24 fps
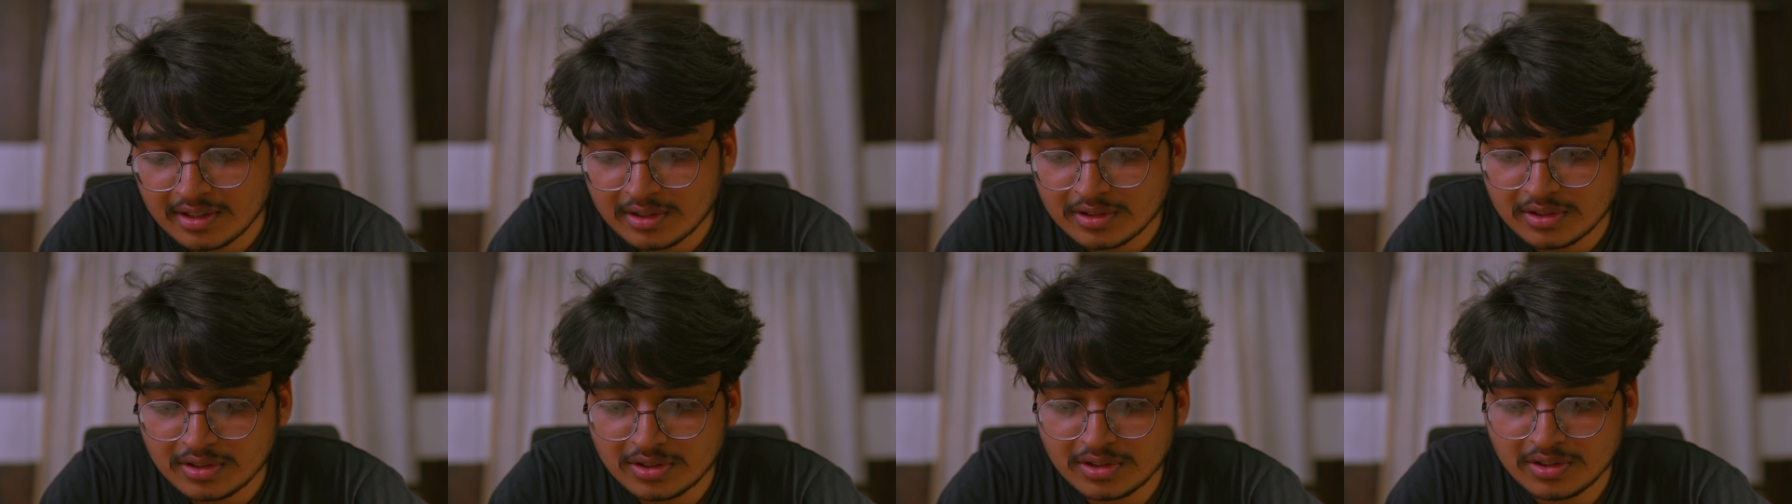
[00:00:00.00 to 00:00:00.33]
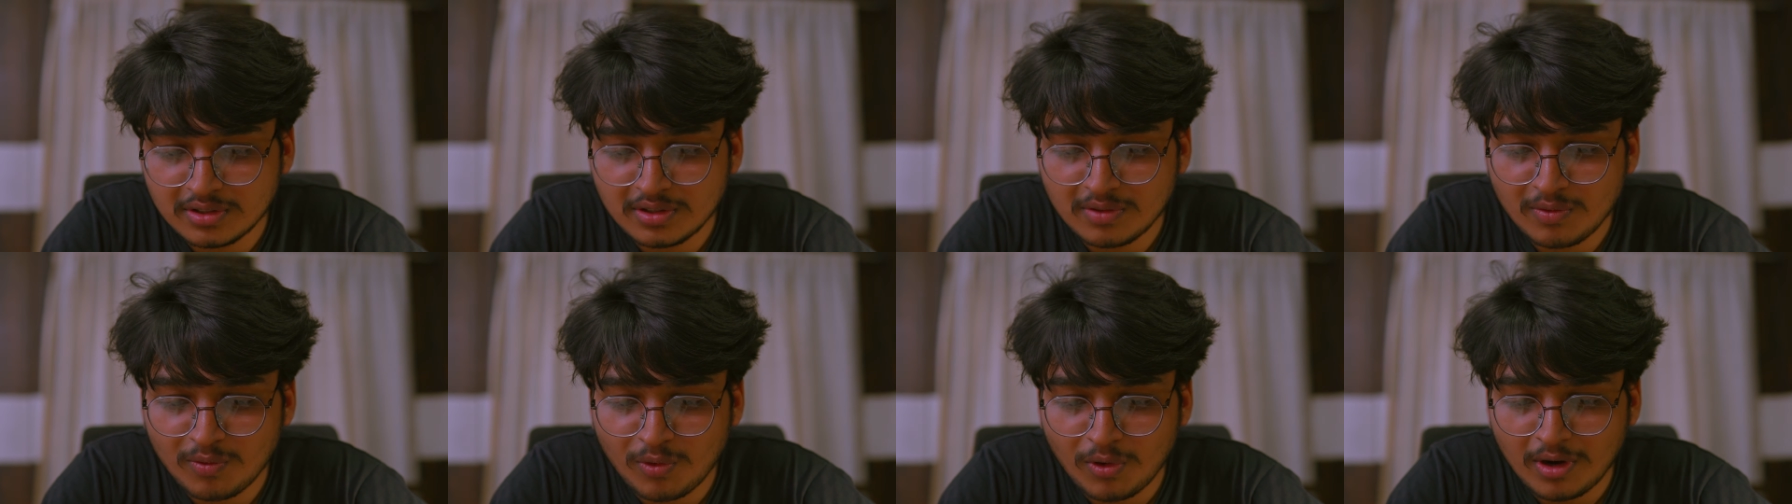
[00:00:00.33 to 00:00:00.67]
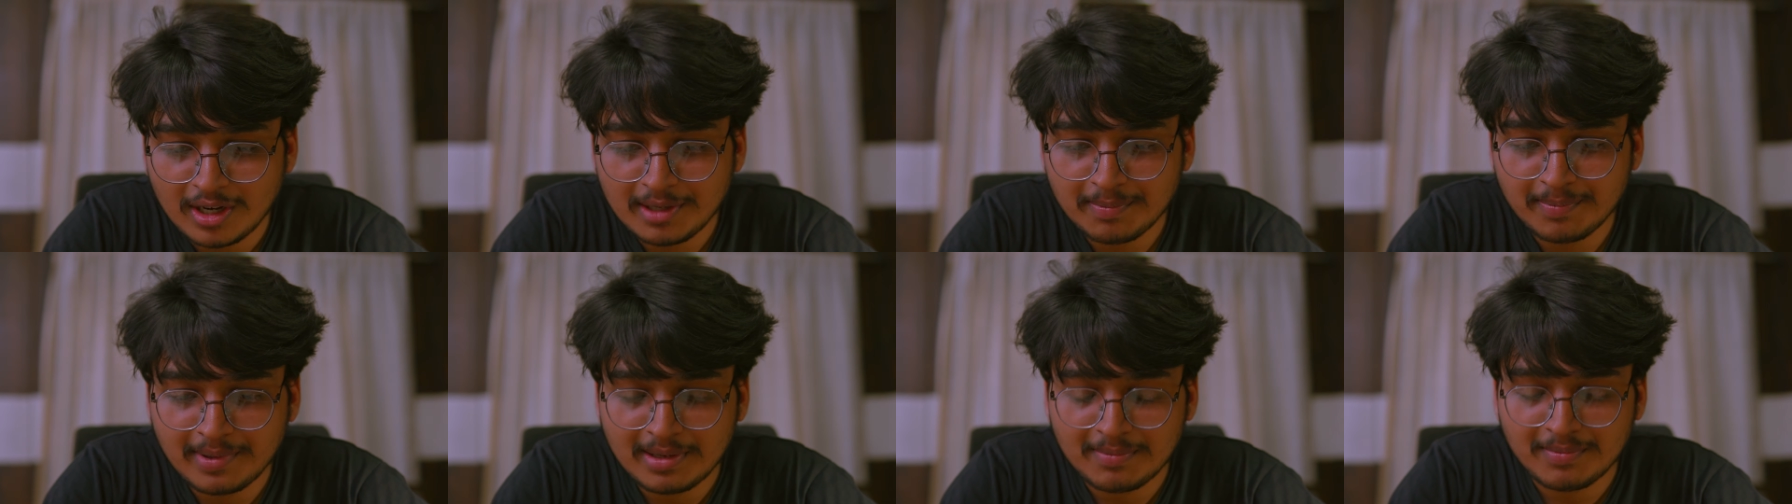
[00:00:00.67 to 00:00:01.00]
So
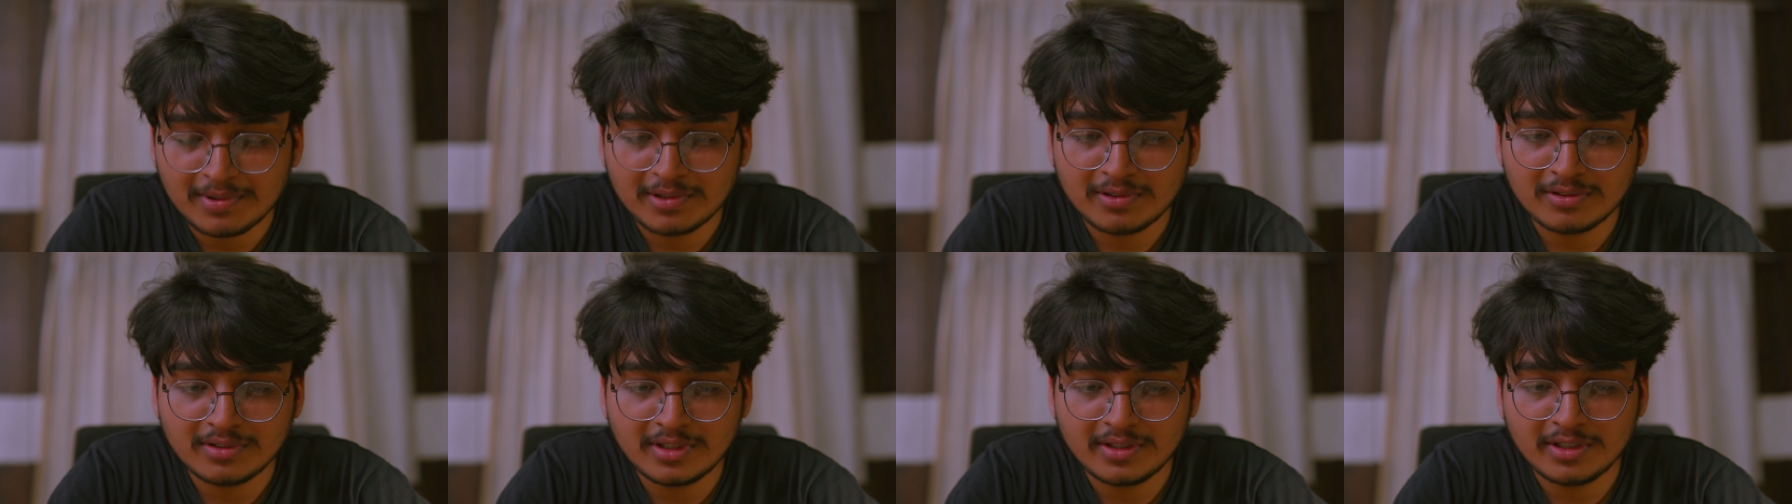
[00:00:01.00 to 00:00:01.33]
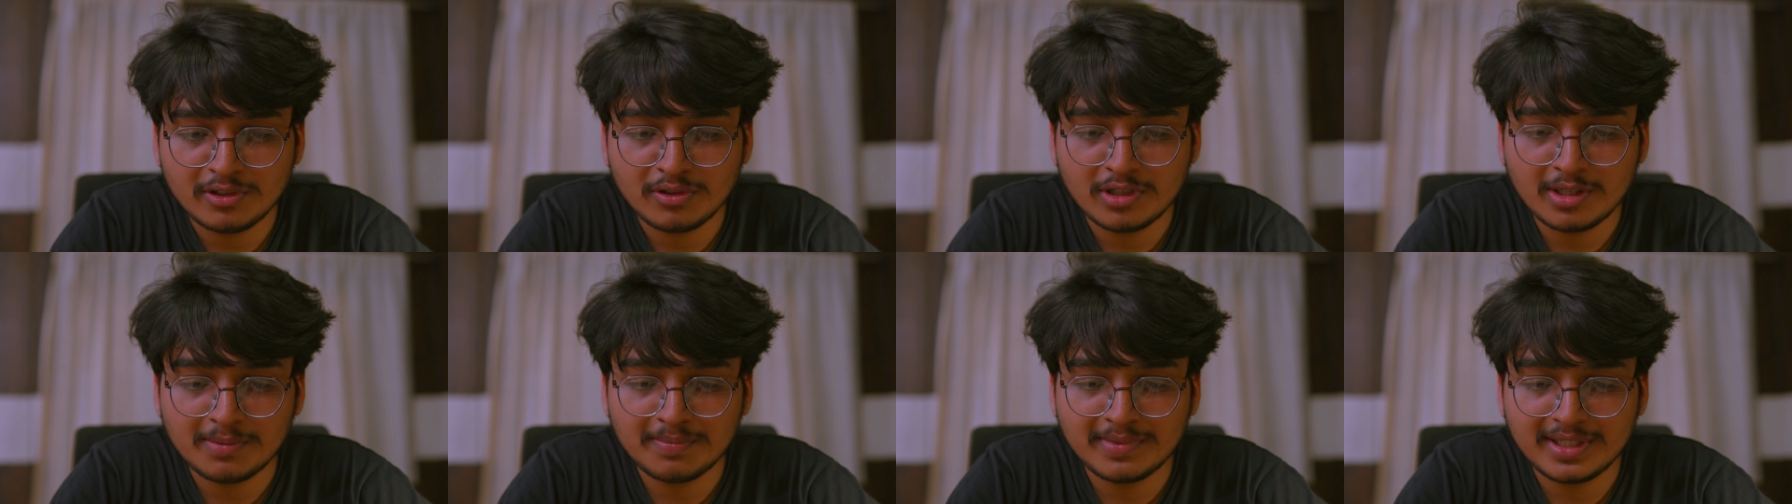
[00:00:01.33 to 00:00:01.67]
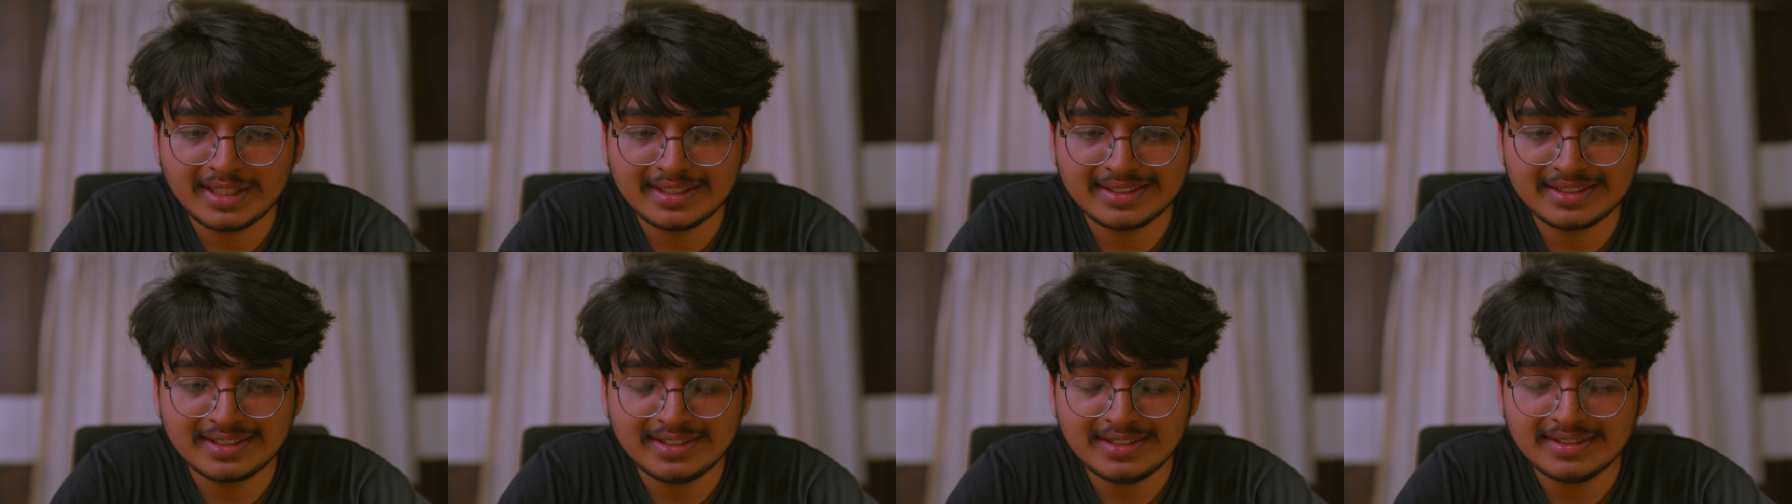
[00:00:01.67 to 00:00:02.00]
what Bramayugam
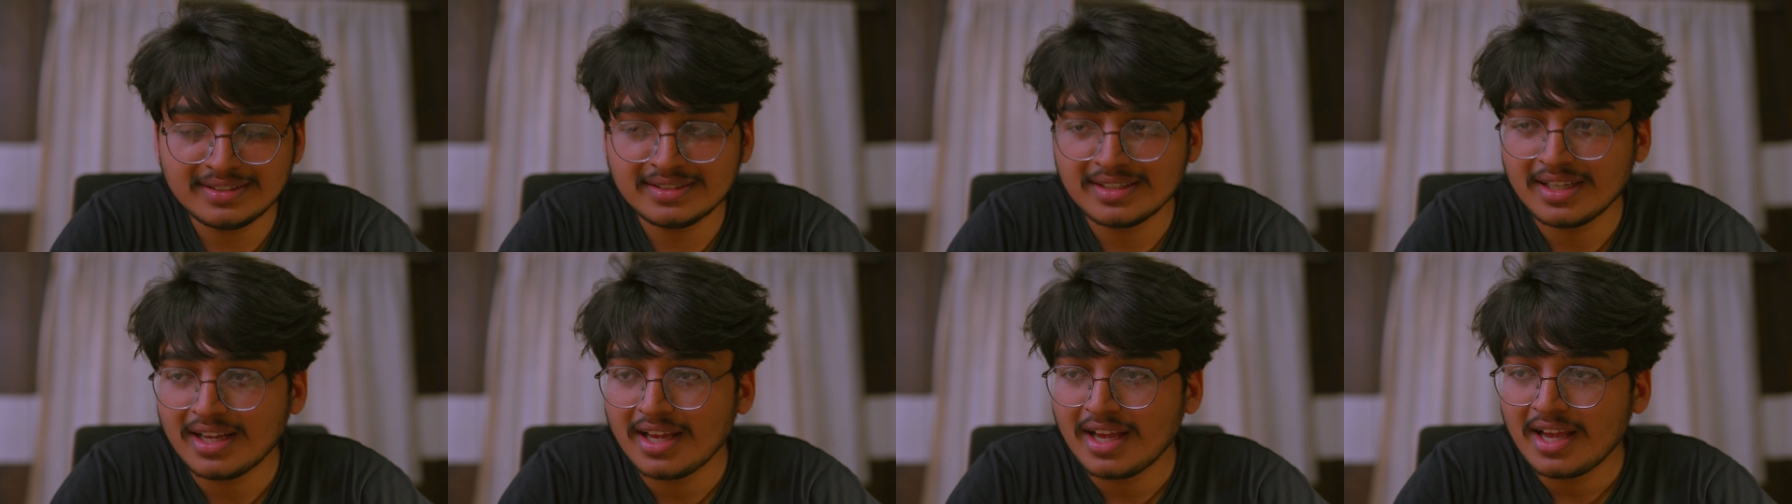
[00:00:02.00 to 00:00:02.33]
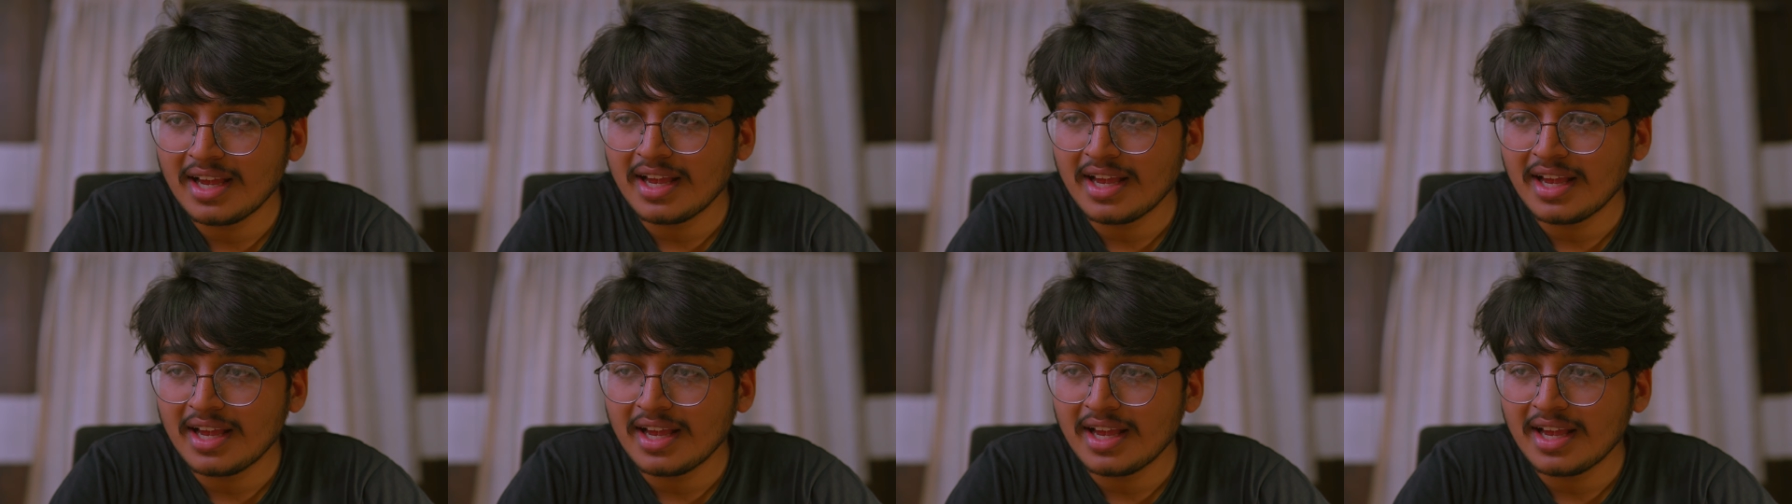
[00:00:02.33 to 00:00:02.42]
does is